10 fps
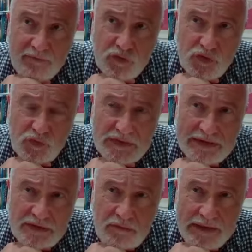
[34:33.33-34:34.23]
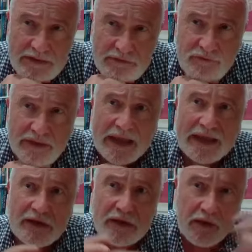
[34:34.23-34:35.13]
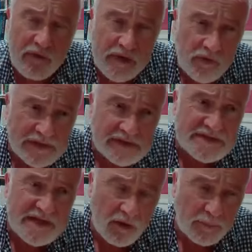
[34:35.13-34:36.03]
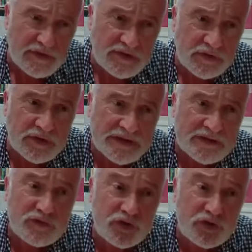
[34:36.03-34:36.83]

if you do it interactively and allow the audience the opportunity